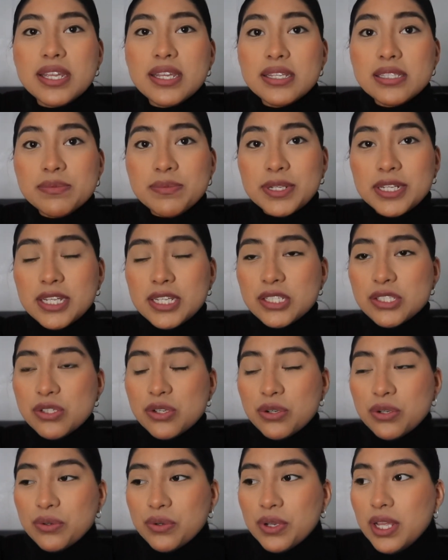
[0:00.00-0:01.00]
is Monday,
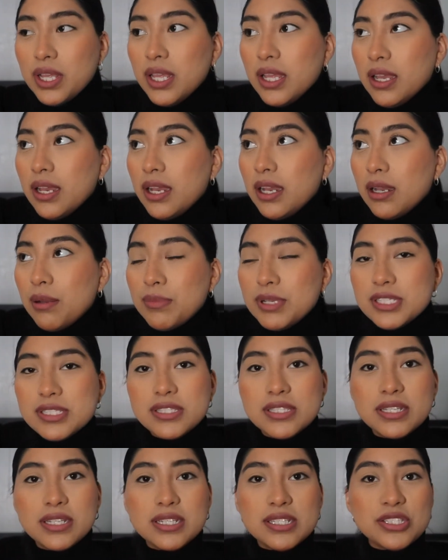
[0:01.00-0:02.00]
so it's
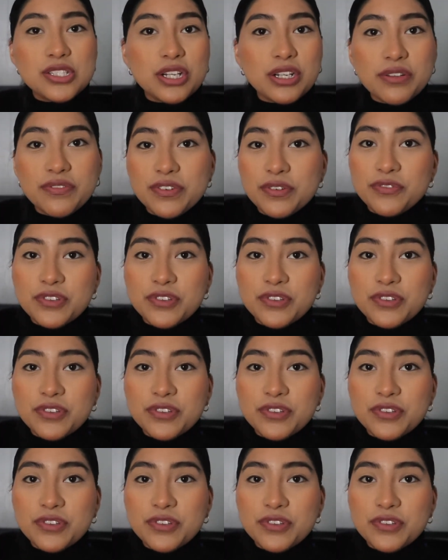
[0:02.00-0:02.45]
the start of a